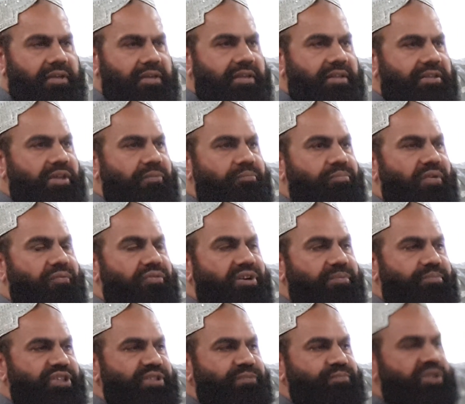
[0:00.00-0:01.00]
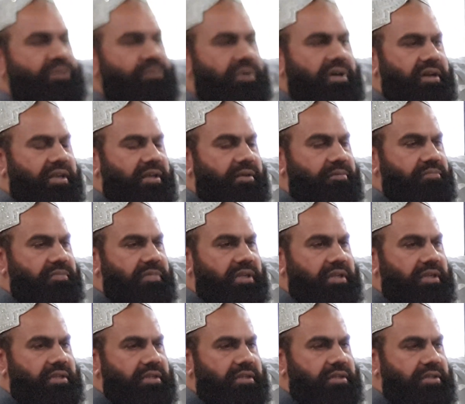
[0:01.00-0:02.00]
The Prophet, peace be upon him,
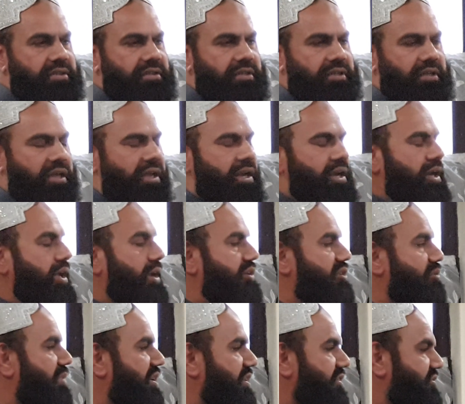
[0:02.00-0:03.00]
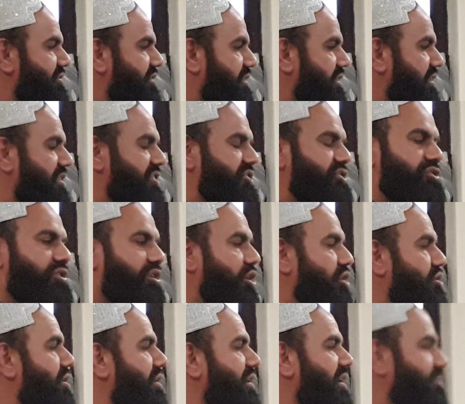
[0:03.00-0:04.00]
Allah's mercy is
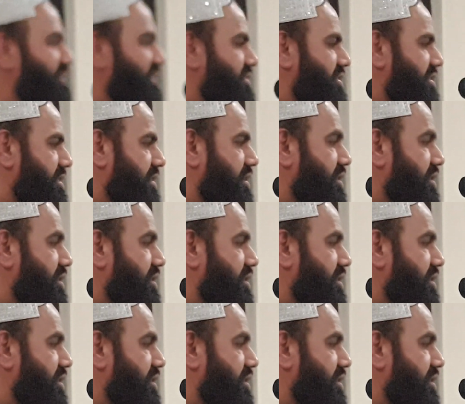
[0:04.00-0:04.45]
not limited.